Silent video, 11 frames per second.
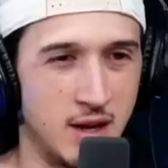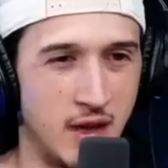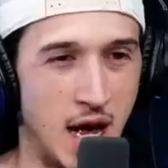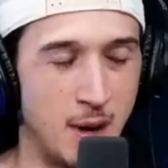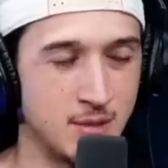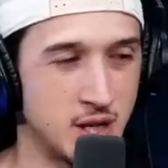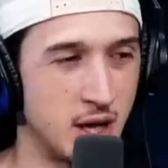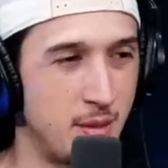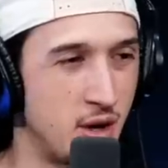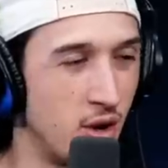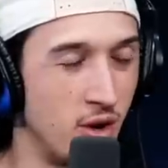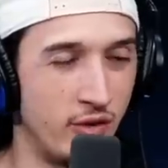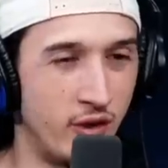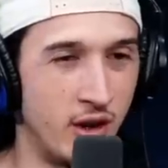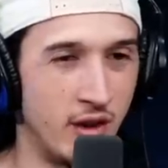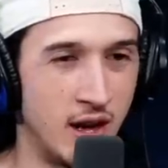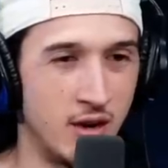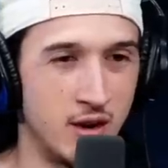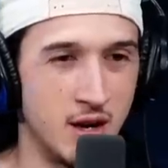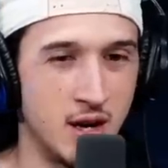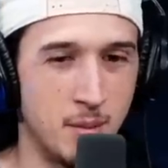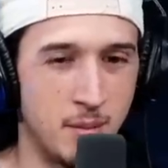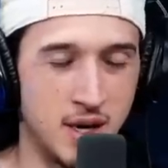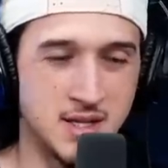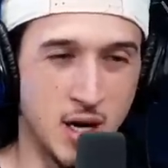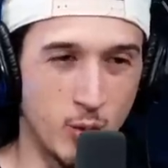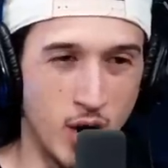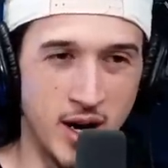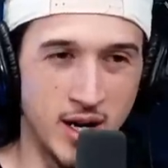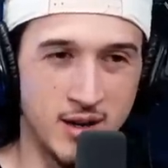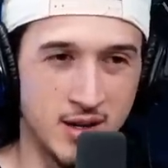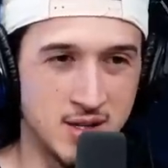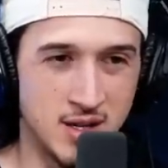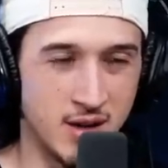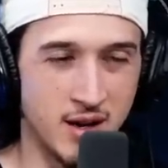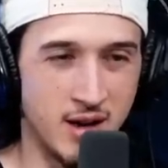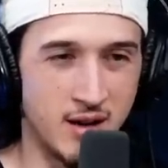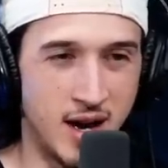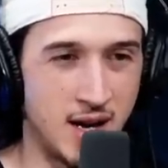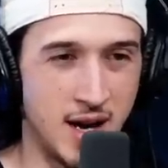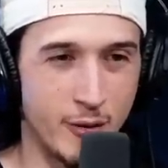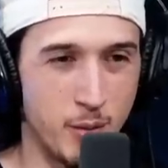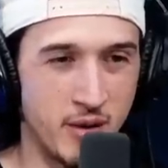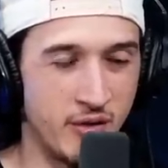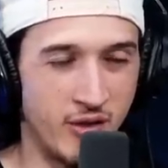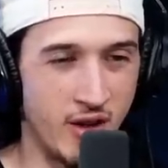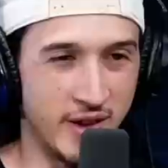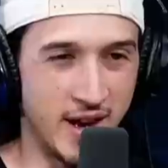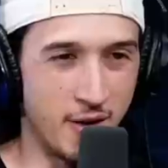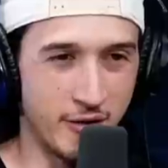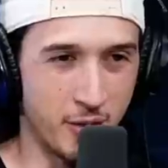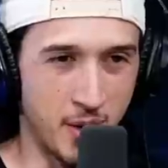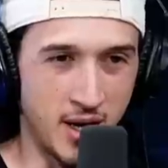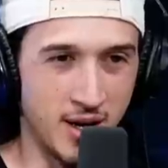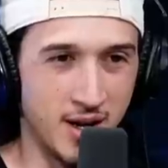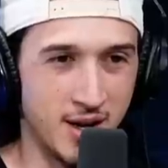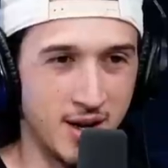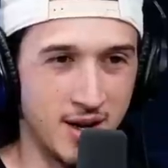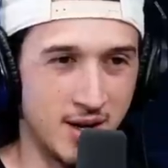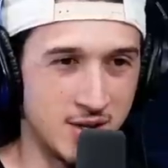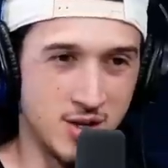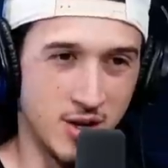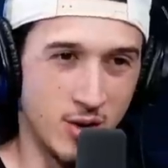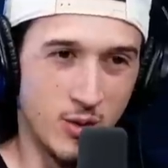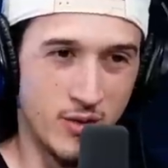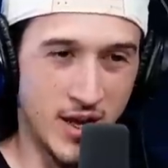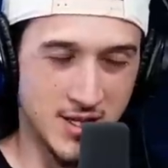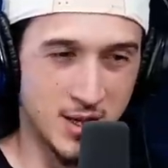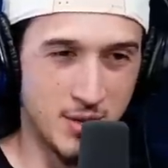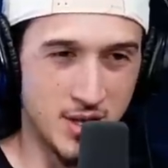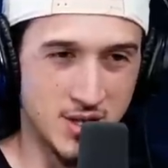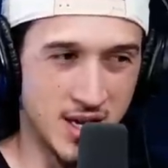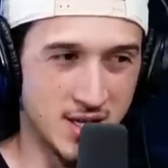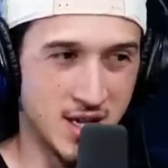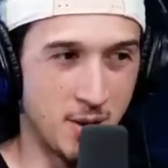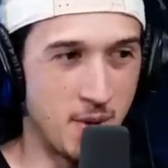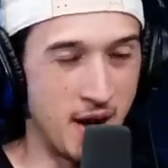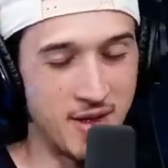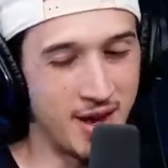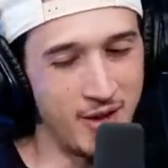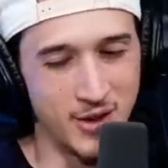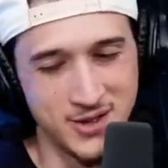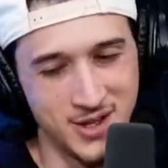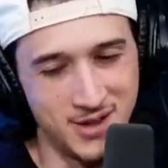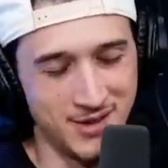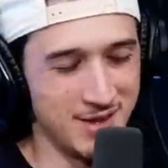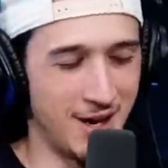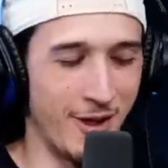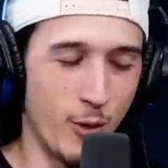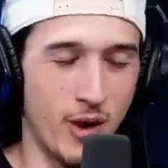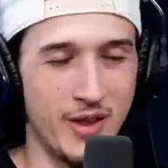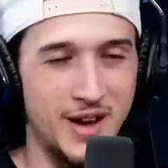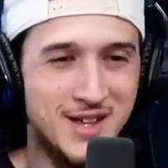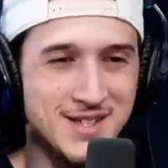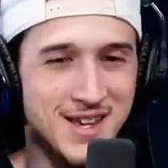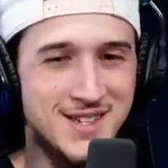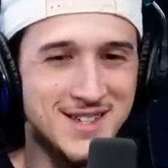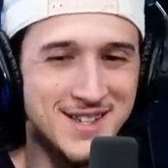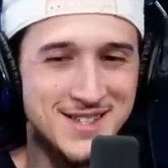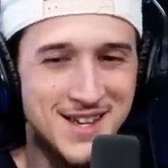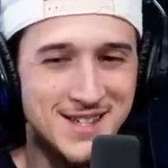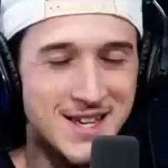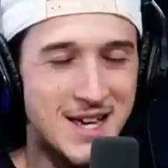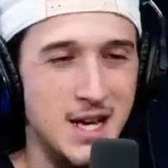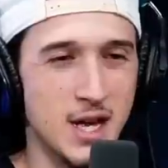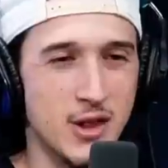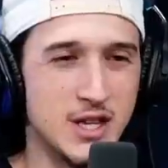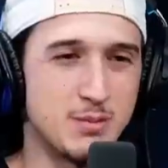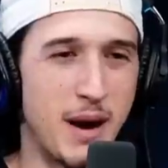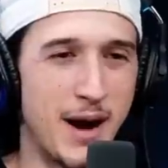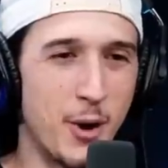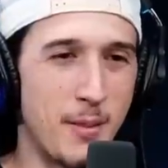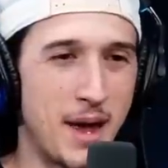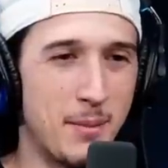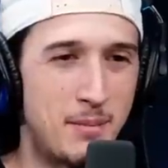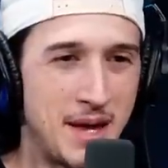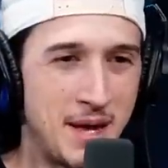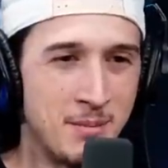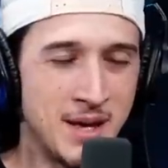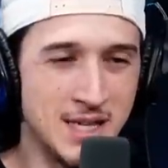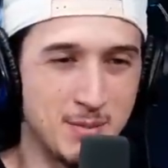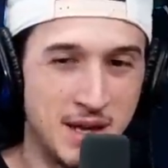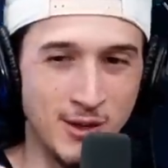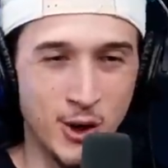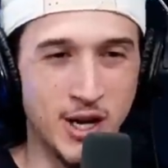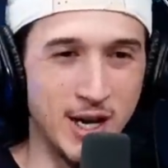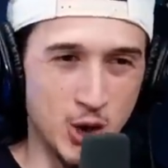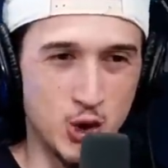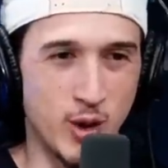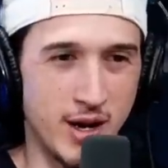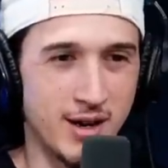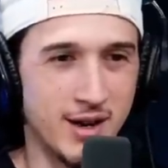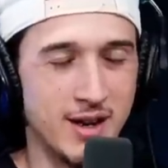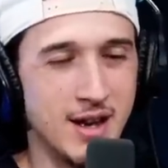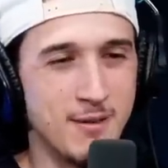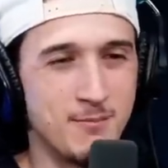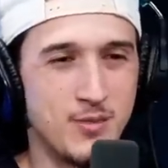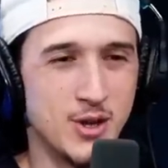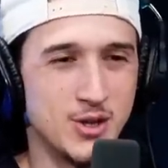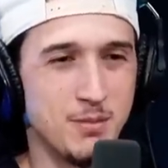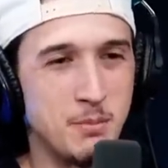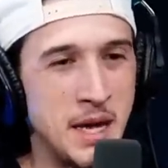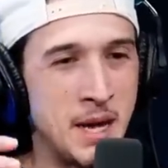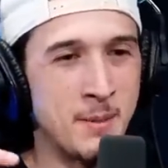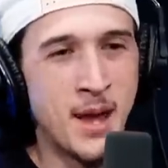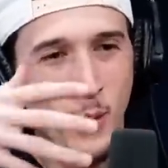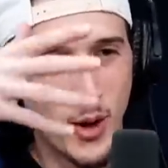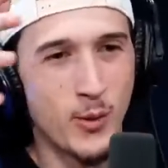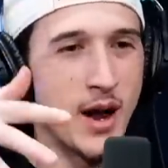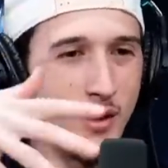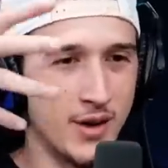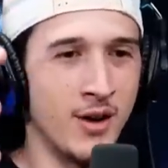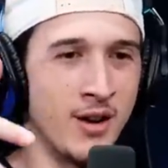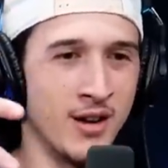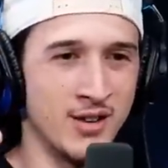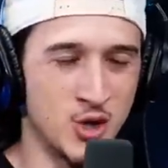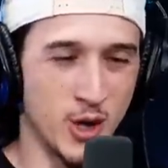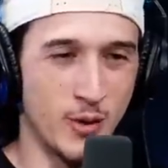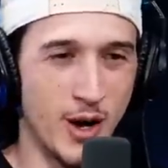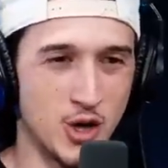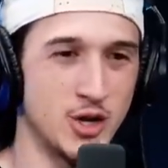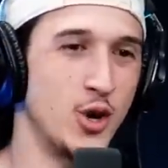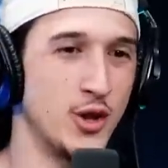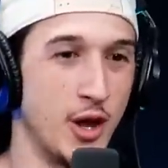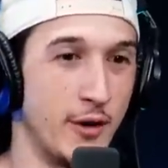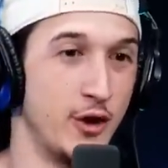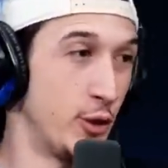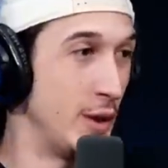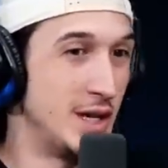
album's going to be called Fallout, but it's ironic because there ain't never been falling out for me. And so that's going to be his next album. And then there's another one that he says, and it says, the Spider-Man meme is me looking at Drake. There's a meme that went around in our generation, you know, of the three